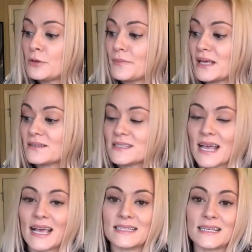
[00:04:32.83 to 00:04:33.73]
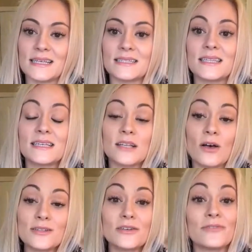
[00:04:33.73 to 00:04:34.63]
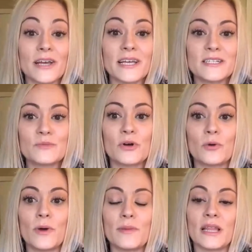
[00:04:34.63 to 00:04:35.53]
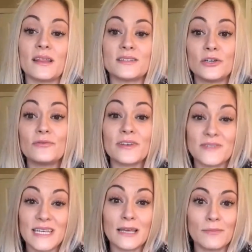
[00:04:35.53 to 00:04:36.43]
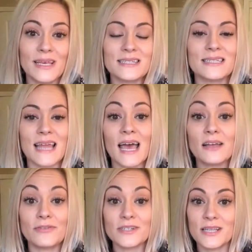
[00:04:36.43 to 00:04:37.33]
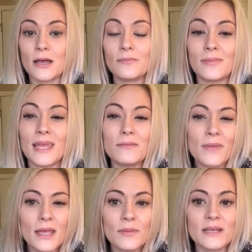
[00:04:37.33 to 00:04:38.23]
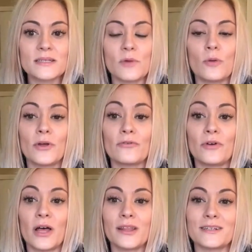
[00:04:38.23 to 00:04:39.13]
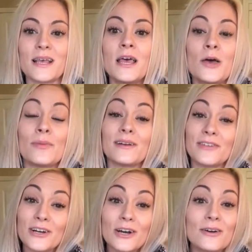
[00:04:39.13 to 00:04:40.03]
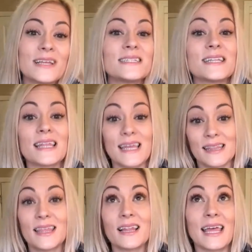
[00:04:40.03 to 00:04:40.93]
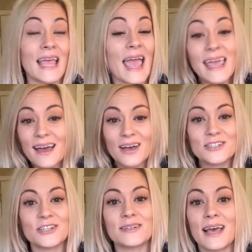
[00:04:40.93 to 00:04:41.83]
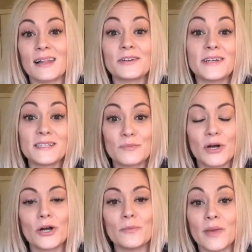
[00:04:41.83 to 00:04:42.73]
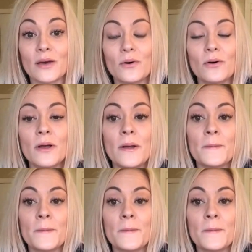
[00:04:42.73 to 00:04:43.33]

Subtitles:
Meal sizes. This also varies per woman. The 250 can be a snack for some. It may be a small meal for others. But if you're going into the like 800 calories per meal,